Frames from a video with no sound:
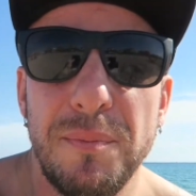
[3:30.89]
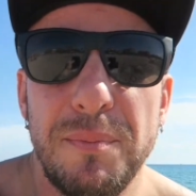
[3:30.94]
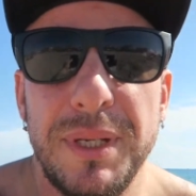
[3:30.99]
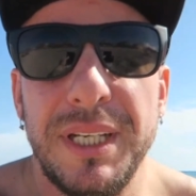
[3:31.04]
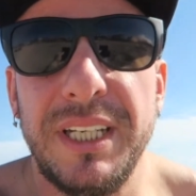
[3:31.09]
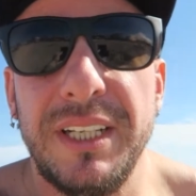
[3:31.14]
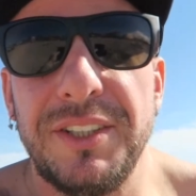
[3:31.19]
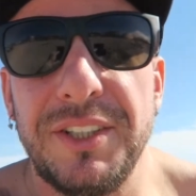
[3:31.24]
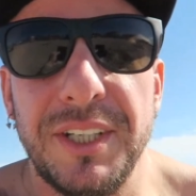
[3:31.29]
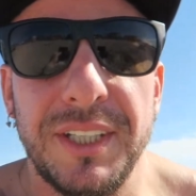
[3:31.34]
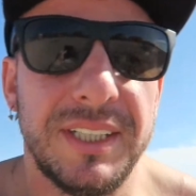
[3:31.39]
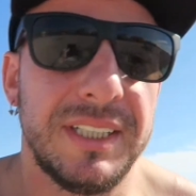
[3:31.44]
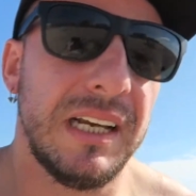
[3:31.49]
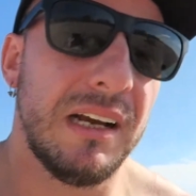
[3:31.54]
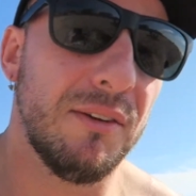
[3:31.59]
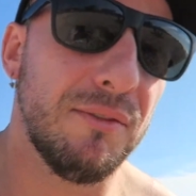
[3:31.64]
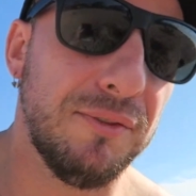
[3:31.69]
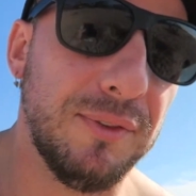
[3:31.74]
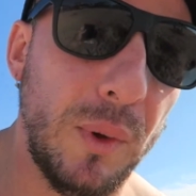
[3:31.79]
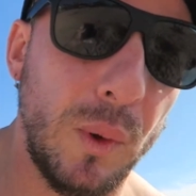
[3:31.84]
beach in
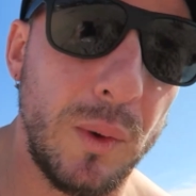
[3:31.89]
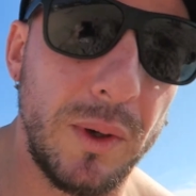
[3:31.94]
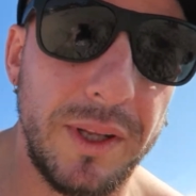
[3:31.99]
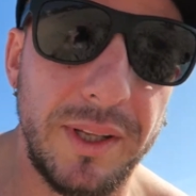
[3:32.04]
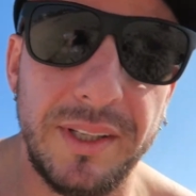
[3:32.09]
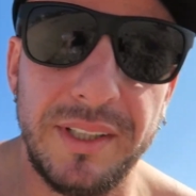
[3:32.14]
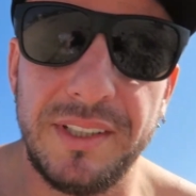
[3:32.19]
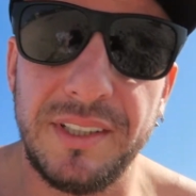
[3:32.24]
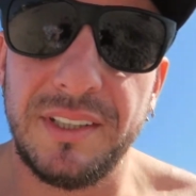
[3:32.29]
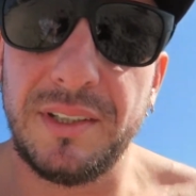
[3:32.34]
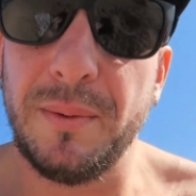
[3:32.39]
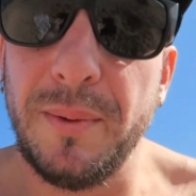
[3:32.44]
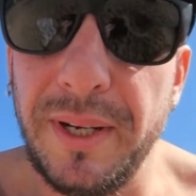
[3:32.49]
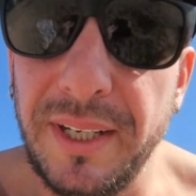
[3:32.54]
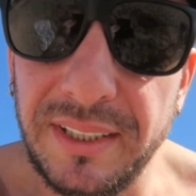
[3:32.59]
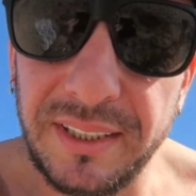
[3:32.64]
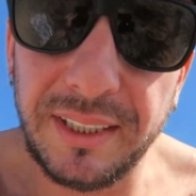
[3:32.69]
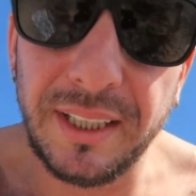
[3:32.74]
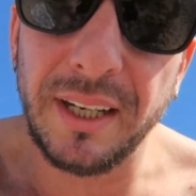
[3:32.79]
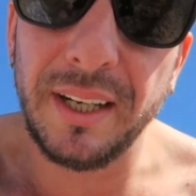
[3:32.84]
South Florida. This is the way
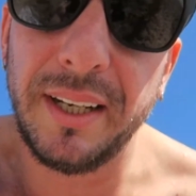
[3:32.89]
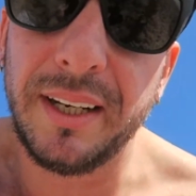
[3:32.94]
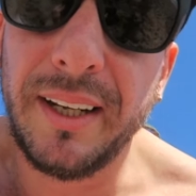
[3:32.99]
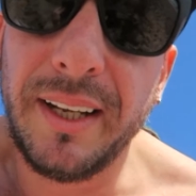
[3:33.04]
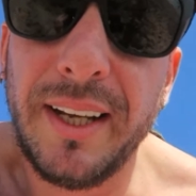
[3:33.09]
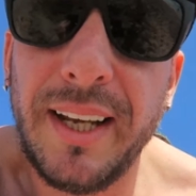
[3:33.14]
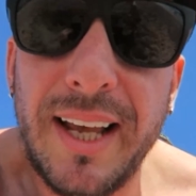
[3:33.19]
it's done.